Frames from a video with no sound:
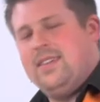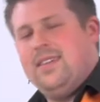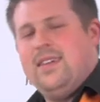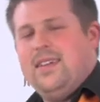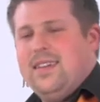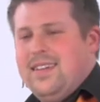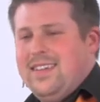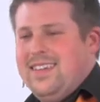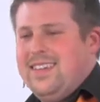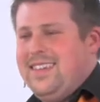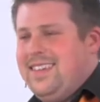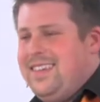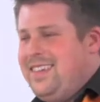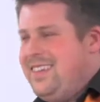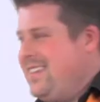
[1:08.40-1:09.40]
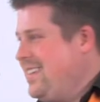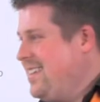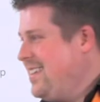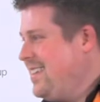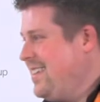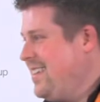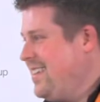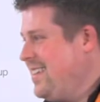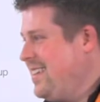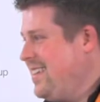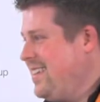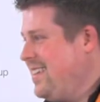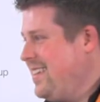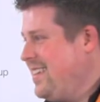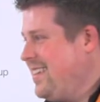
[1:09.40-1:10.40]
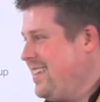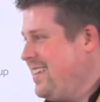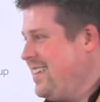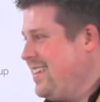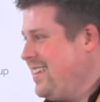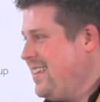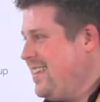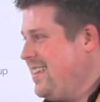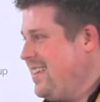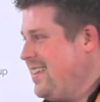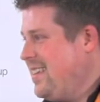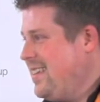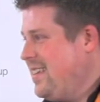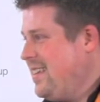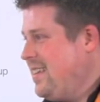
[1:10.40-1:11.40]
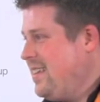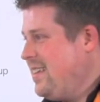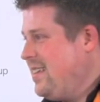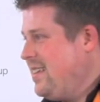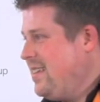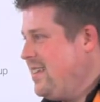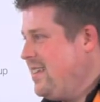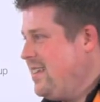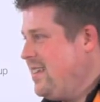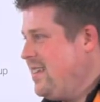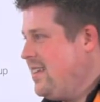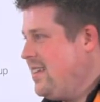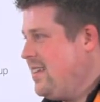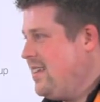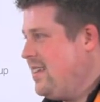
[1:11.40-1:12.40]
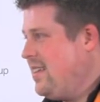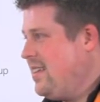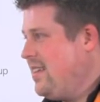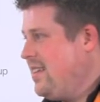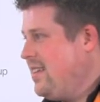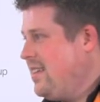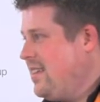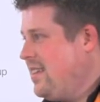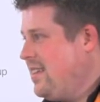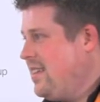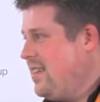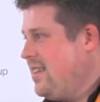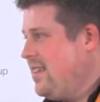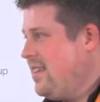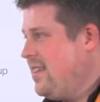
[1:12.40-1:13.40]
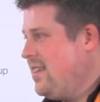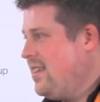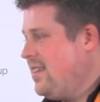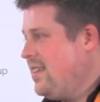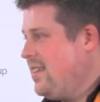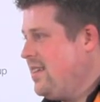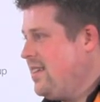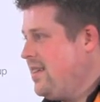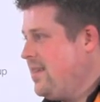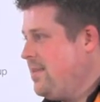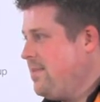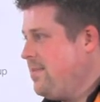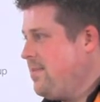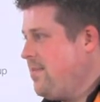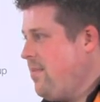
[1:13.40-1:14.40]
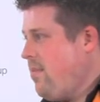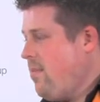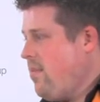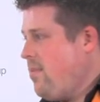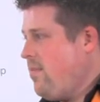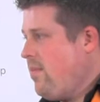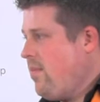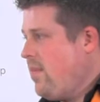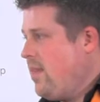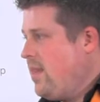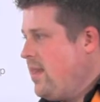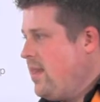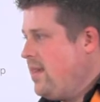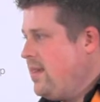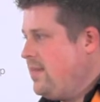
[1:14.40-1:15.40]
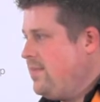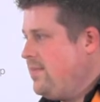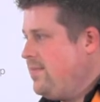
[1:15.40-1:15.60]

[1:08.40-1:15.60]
No words are spoken by the person on screen.